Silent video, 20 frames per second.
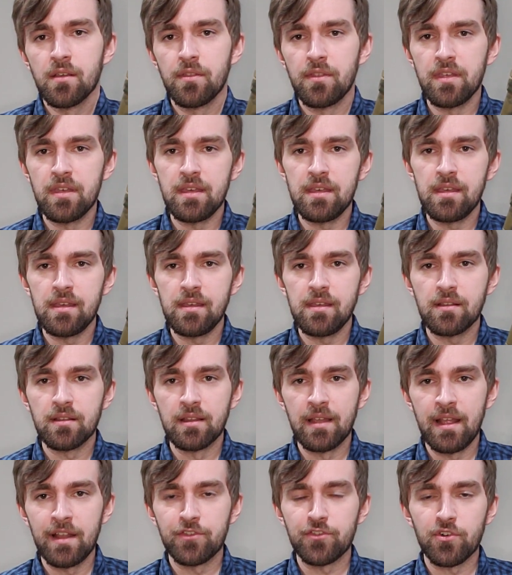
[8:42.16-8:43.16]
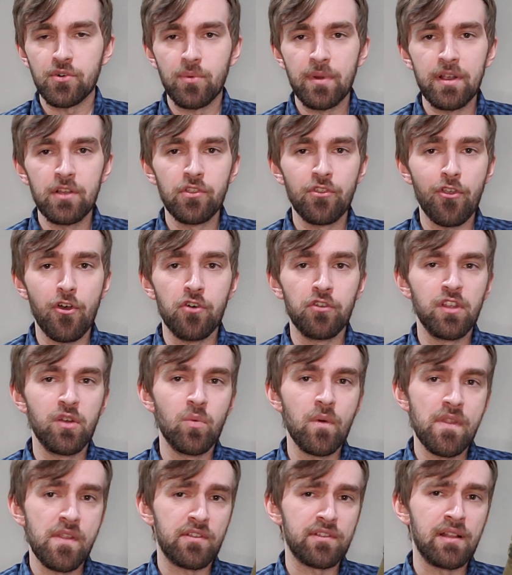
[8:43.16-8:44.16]
The Lancer rail is the only
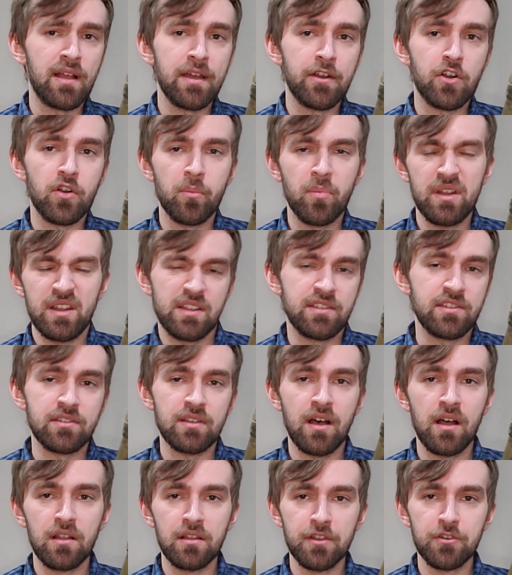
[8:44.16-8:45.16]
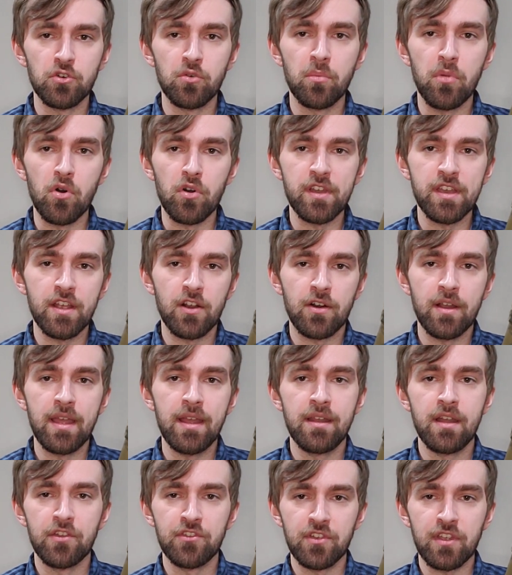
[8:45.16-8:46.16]
one that's lighter, but it's a little bulkier.
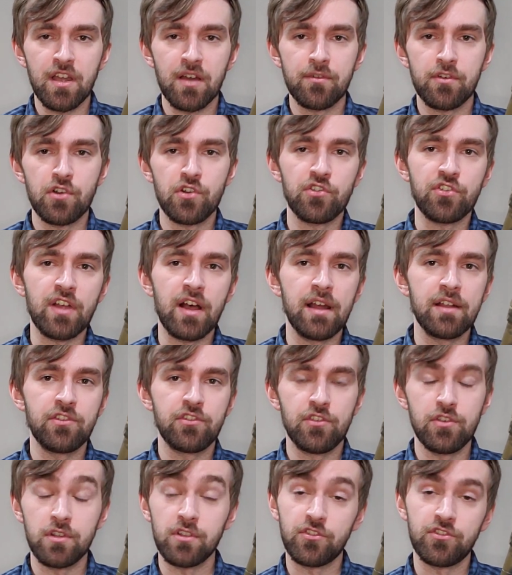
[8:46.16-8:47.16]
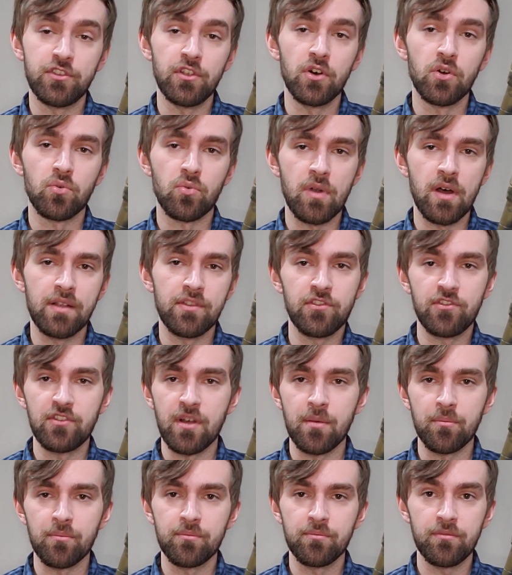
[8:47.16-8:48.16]
It doesn't cover your sides, so you can still run
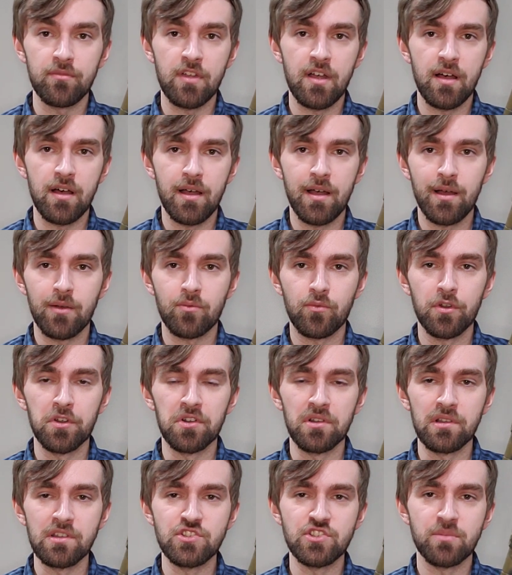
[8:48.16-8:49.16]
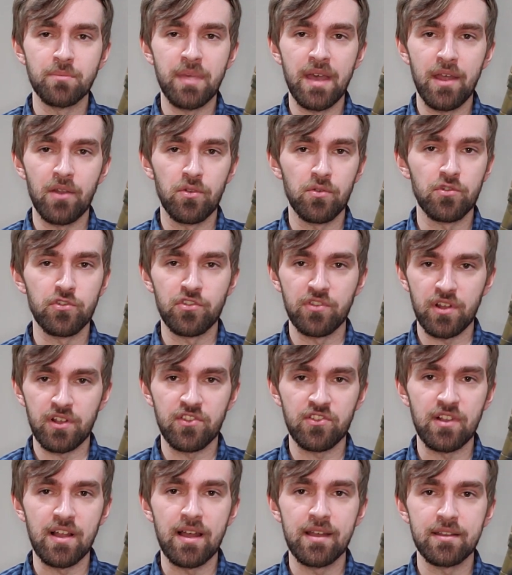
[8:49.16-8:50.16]
some rail deletion panel or slick
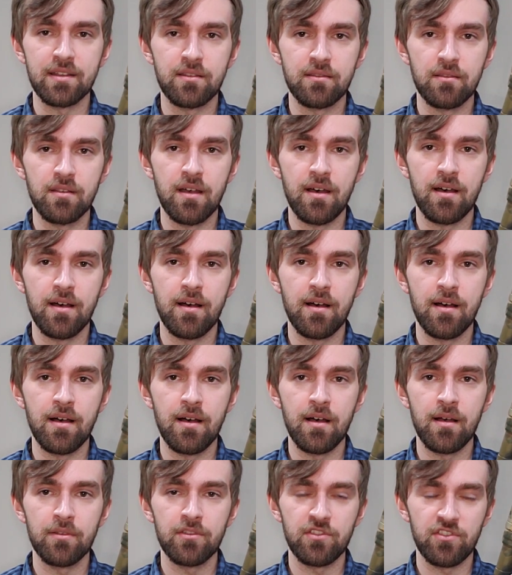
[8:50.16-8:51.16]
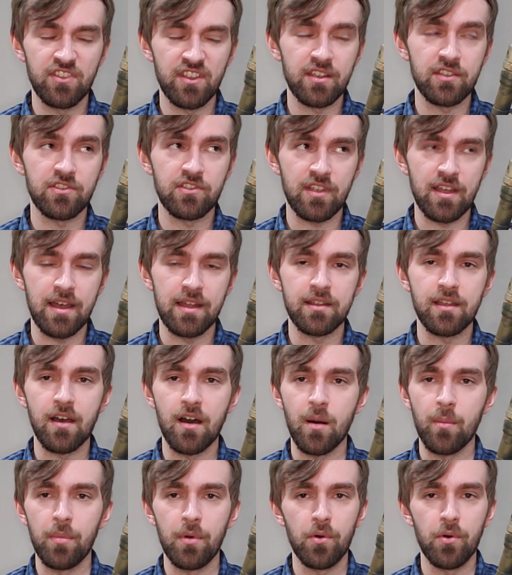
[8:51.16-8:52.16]
side
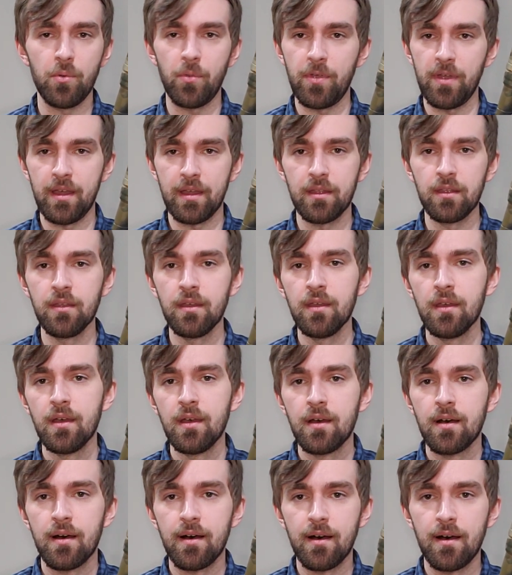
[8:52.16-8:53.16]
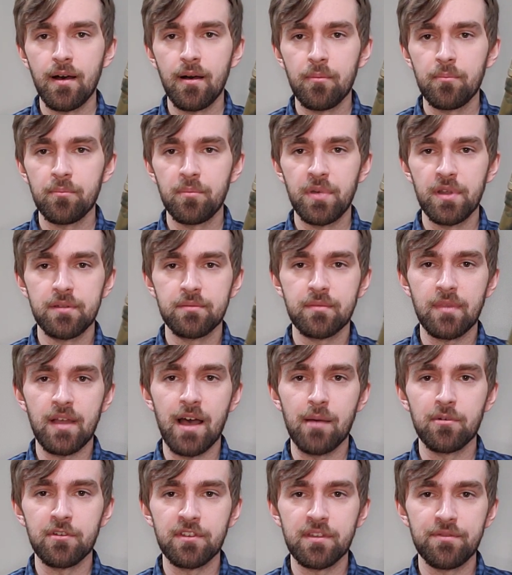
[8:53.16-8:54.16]
combo thing. But I
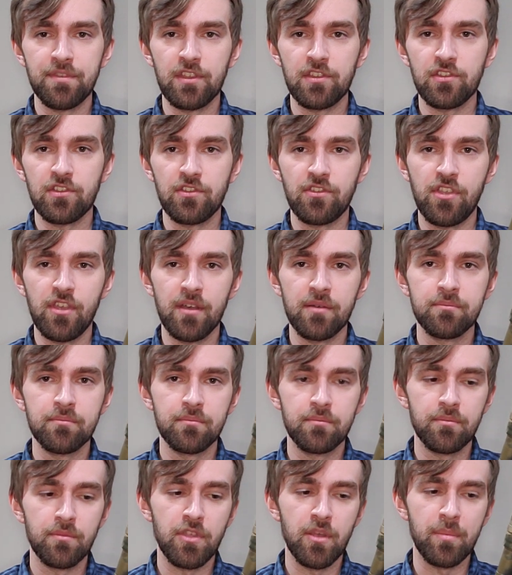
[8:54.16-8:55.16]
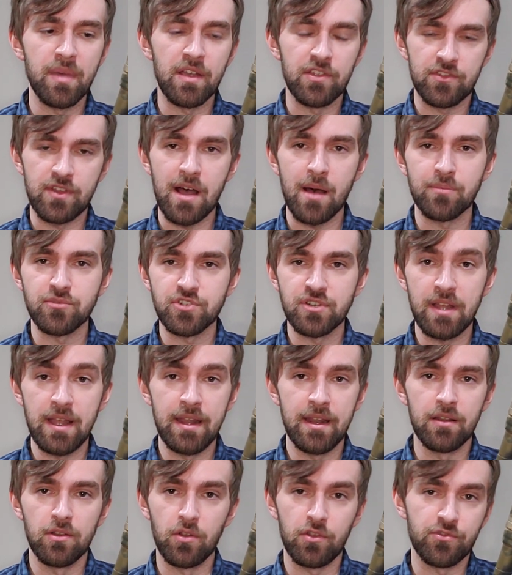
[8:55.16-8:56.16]
believe this is the best option,
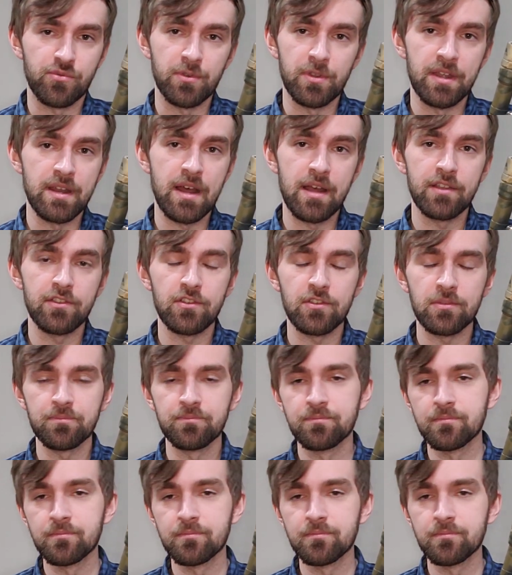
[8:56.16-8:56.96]
and it looks really nice.